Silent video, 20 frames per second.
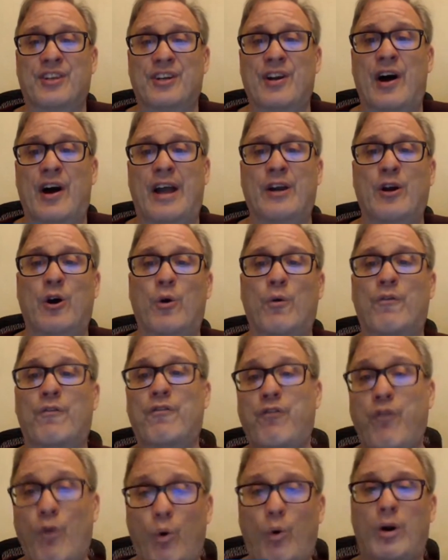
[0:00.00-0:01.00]
a
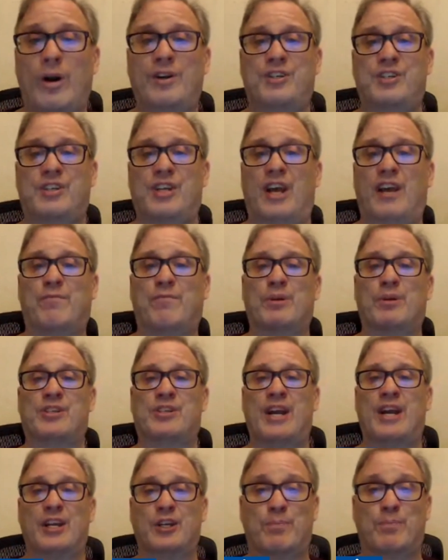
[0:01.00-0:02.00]
9.04 save
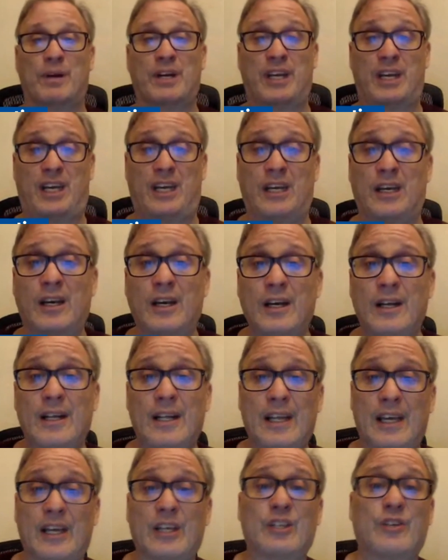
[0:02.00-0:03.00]
percentage, but he
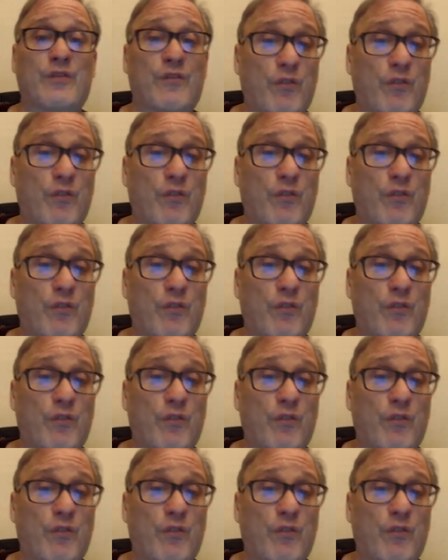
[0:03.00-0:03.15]
is